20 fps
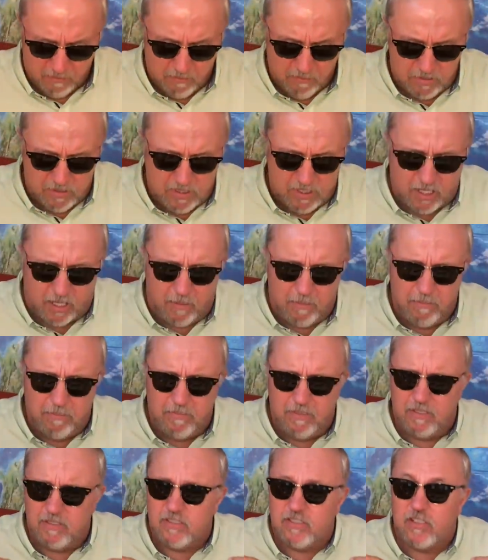Some,
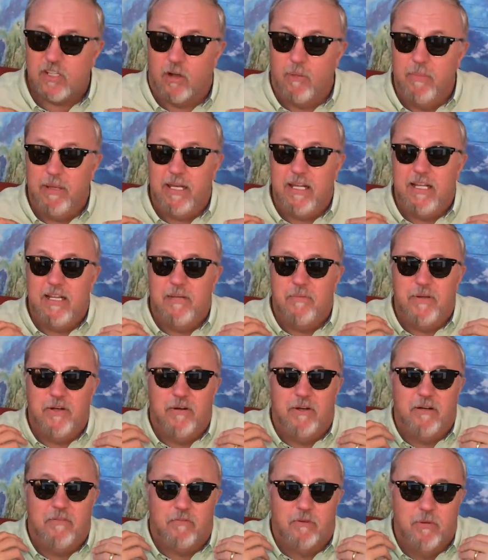so many that we
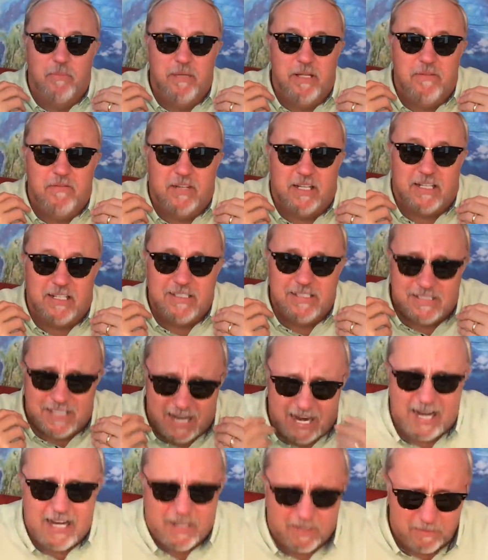don't have room to even
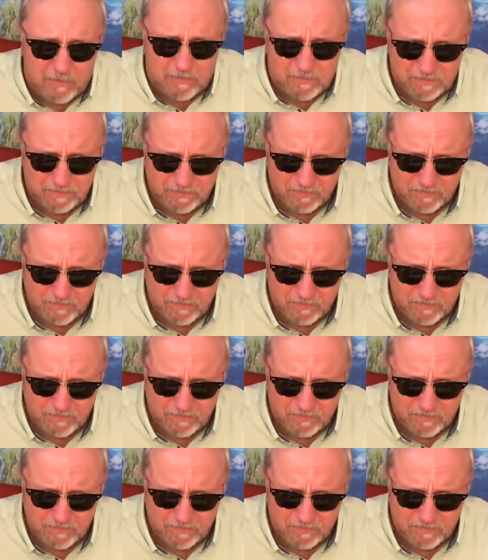contain them.